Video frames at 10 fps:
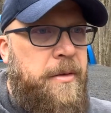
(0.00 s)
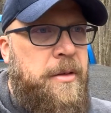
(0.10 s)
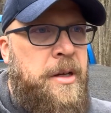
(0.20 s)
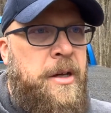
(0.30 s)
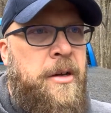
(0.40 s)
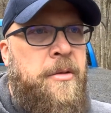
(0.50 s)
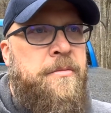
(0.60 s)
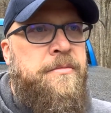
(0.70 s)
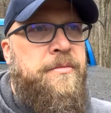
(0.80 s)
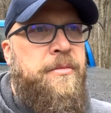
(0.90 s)

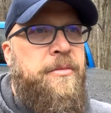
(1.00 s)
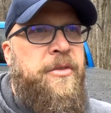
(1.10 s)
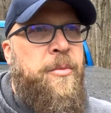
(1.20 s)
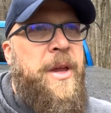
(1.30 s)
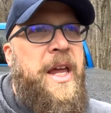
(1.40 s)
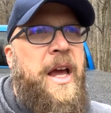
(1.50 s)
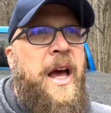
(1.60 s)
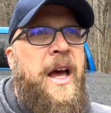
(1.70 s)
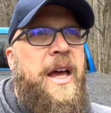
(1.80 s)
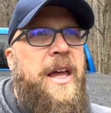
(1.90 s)
For me, and
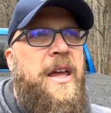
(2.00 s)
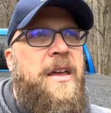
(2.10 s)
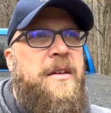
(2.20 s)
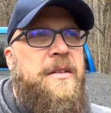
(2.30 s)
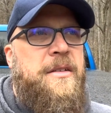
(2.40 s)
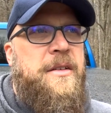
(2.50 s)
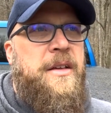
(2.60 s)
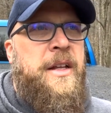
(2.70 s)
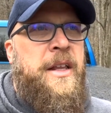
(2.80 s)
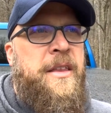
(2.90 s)

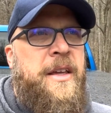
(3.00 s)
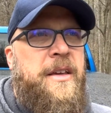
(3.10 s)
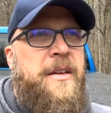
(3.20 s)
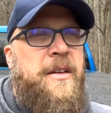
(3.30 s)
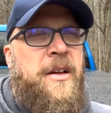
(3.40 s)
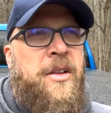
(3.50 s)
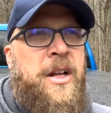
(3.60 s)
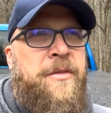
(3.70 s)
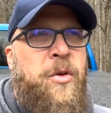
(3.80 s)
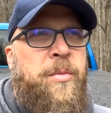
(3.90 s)
I think a
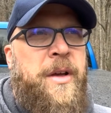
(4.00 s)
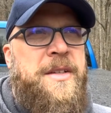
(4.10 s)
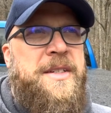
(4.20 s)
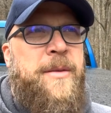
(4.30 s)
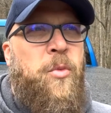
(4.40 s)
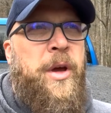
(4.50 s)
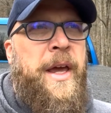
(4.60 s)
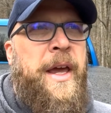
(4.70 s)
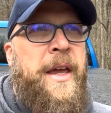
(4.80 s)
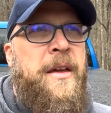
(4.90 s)
lot of you are probably the same
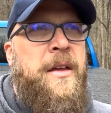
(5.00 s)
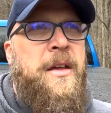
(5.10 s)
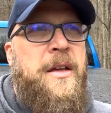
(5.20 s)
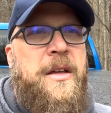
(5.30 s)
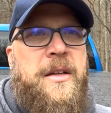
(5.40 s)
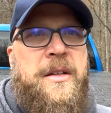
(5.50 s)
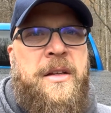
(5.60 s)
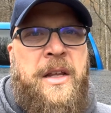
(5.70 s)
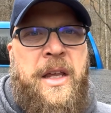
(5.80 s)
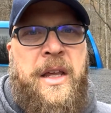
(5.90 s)
way,
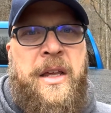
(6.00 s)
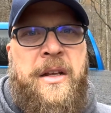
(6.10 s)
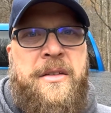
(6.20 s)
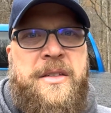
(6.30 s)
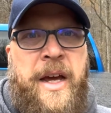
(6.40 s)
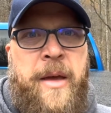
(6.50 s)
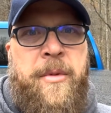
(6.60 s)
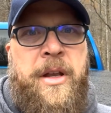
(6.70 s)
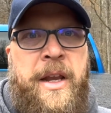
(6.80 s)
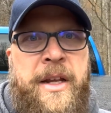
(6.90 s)
need time
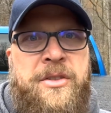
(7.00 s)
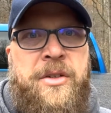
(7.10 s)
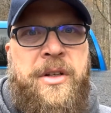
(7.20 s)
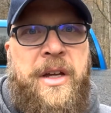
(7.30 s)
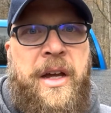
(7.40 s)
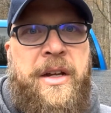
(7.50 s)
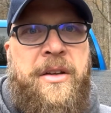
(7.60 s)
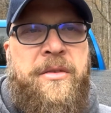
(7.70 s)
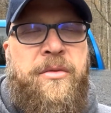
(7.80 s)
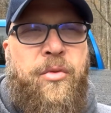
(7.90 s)
in nature to kind
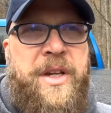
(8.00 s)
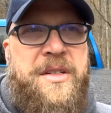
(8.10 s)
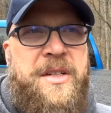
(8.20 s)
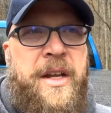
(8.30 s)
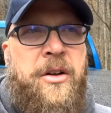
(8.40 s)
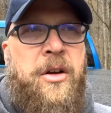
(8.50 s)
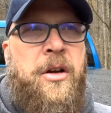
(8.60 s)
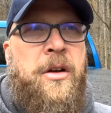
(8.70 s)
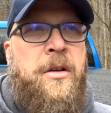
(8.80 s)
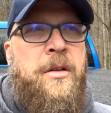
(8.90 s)
of recenter.